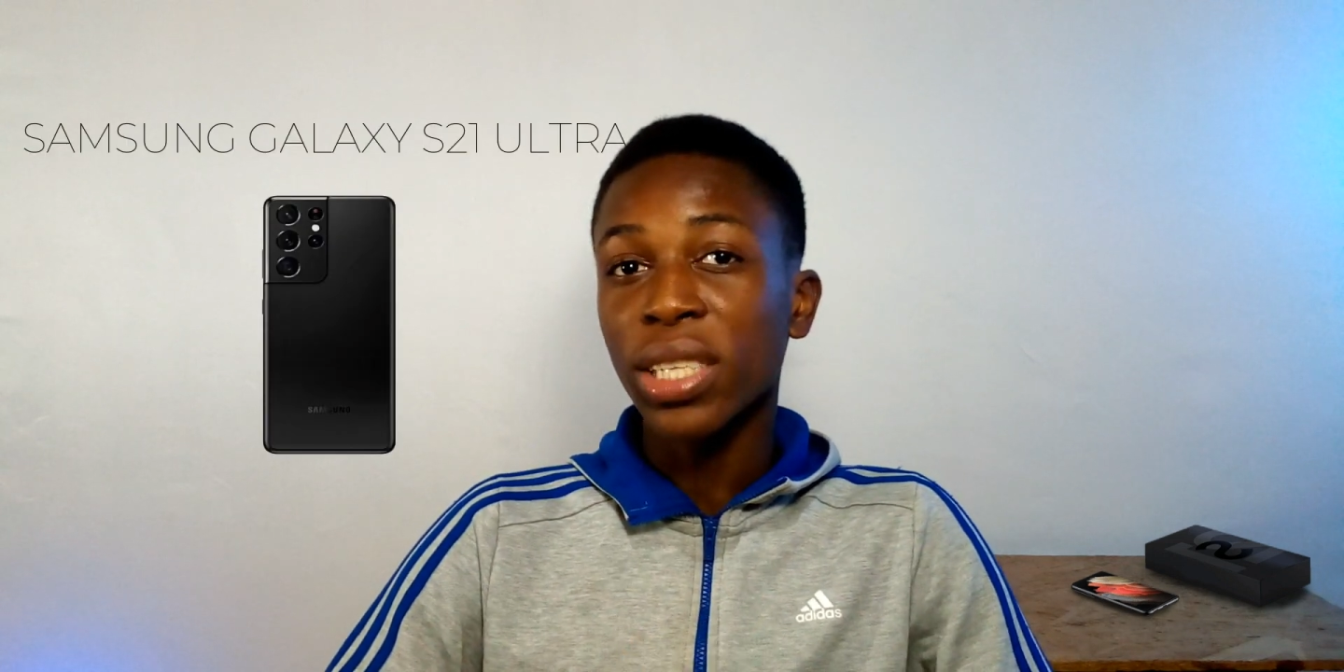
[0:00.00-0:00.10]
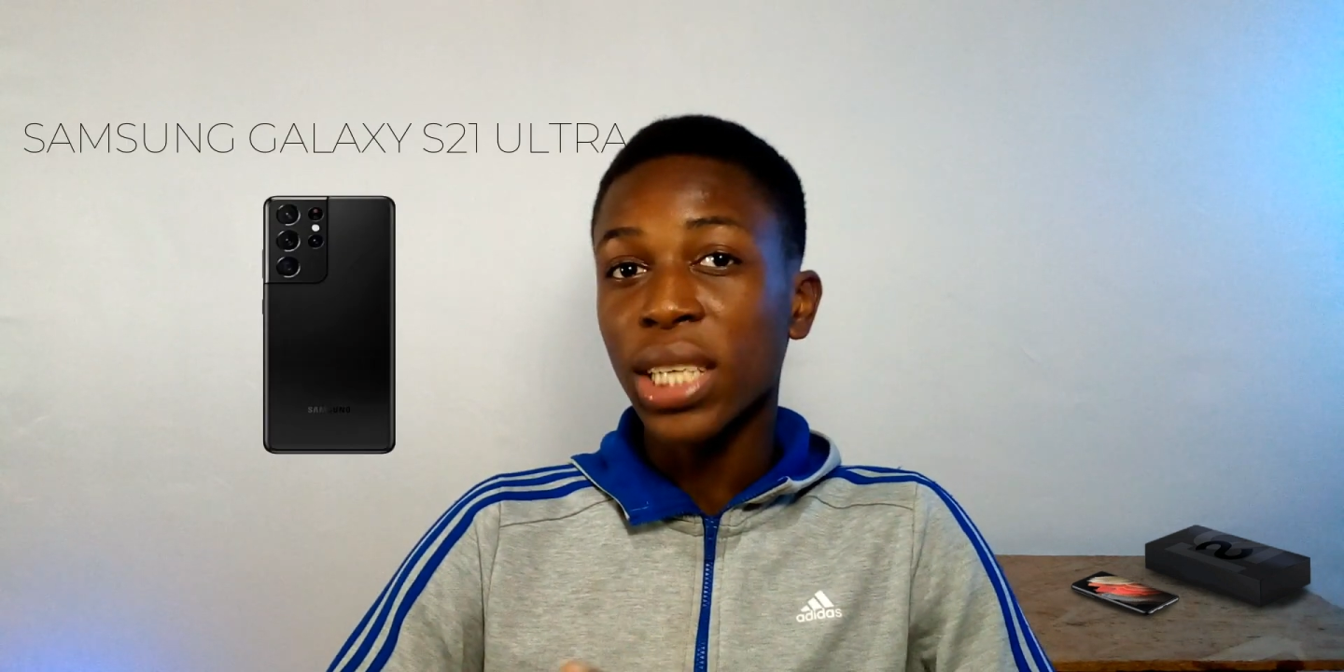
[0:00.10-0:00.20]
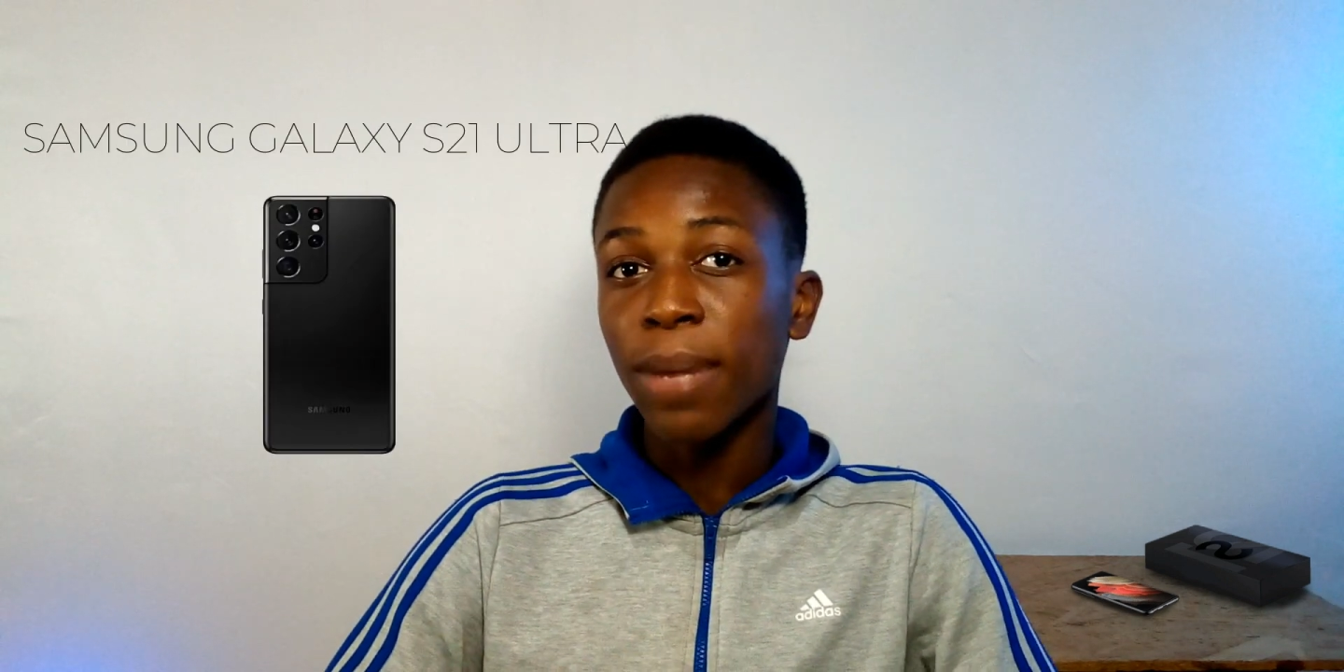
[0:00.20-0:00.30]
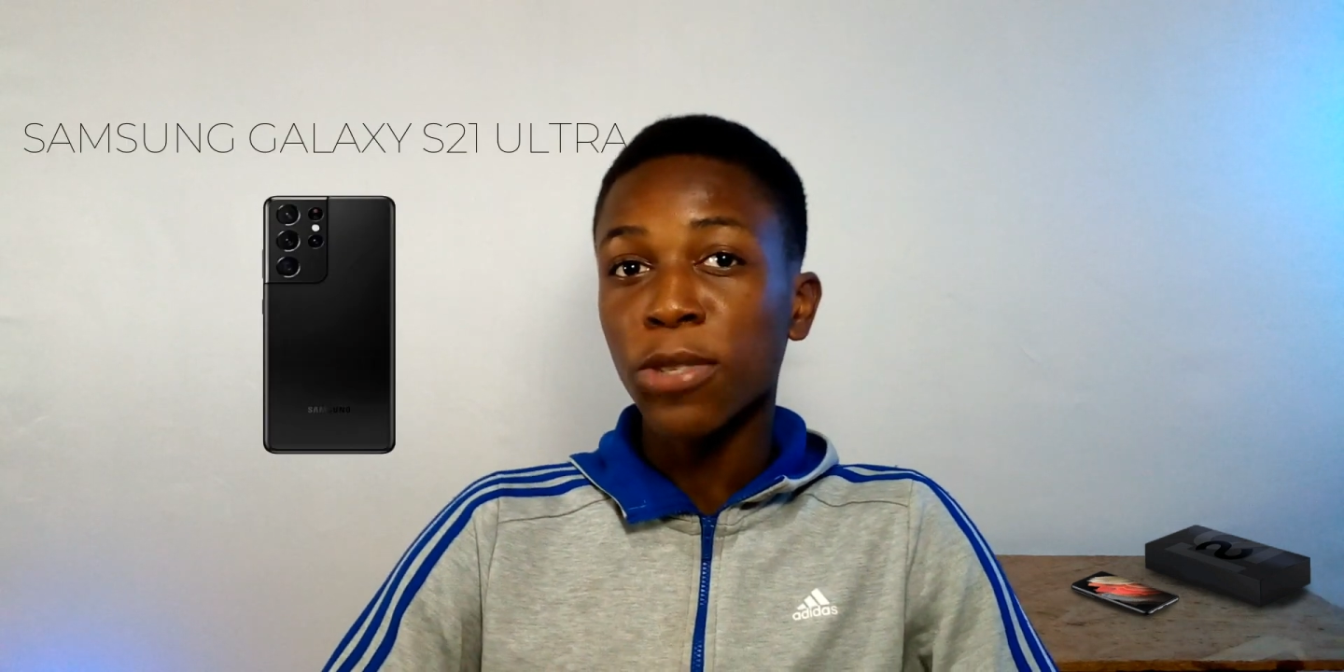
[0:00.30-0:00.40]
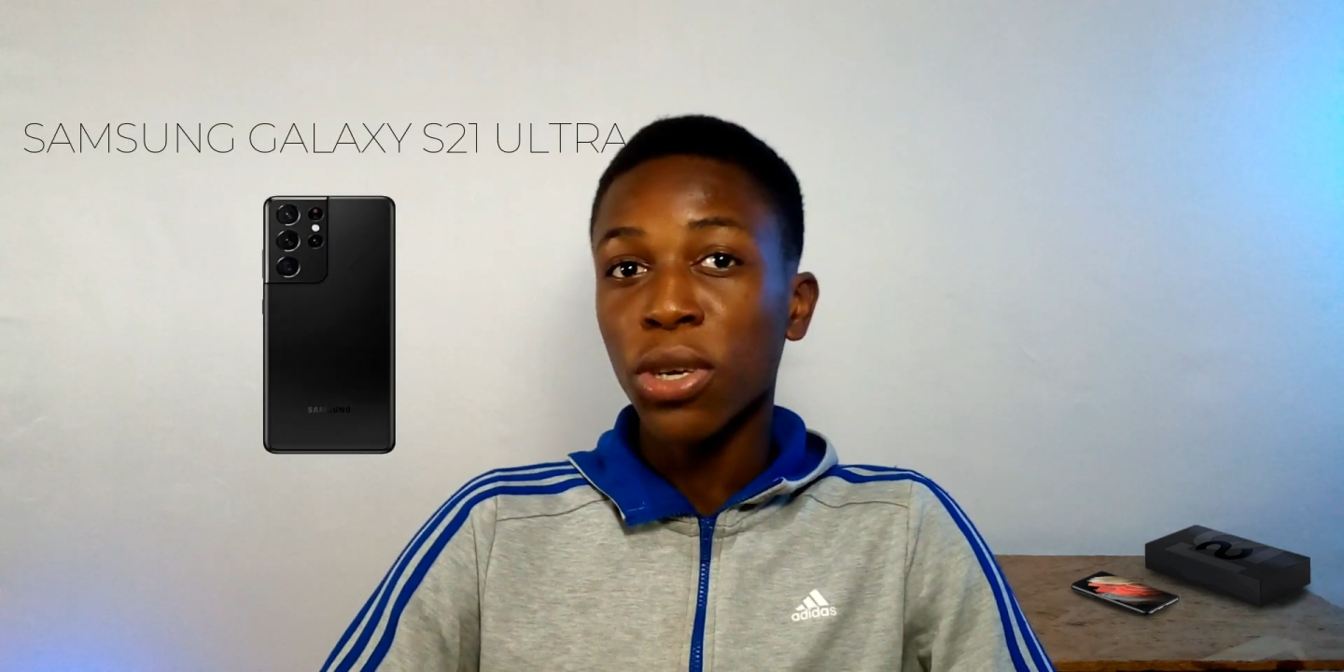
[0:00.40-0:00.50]

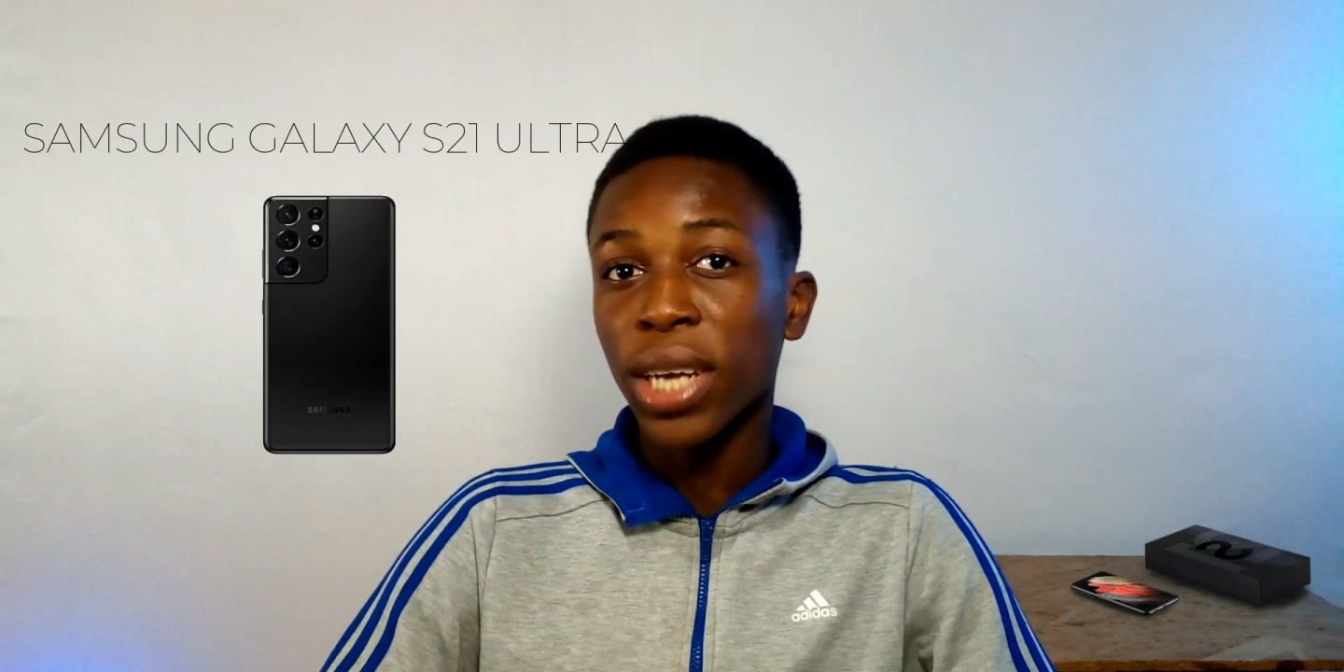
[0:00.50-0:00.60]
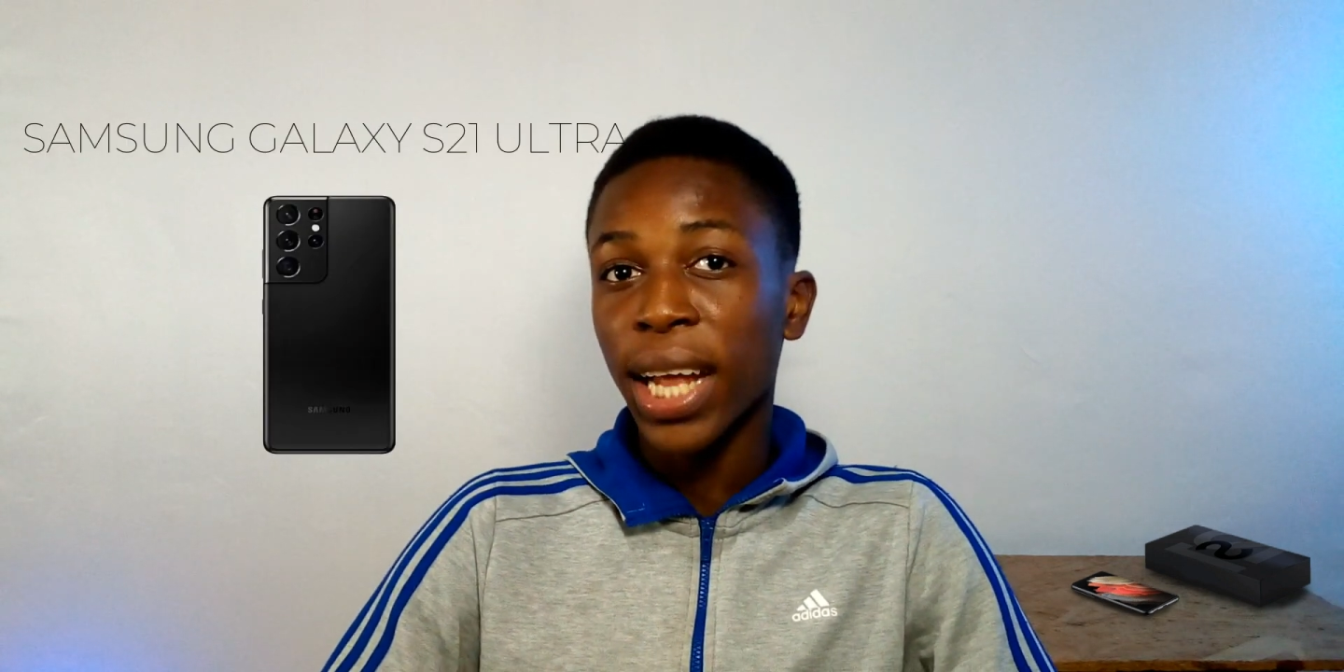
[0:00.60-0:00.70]
Samsung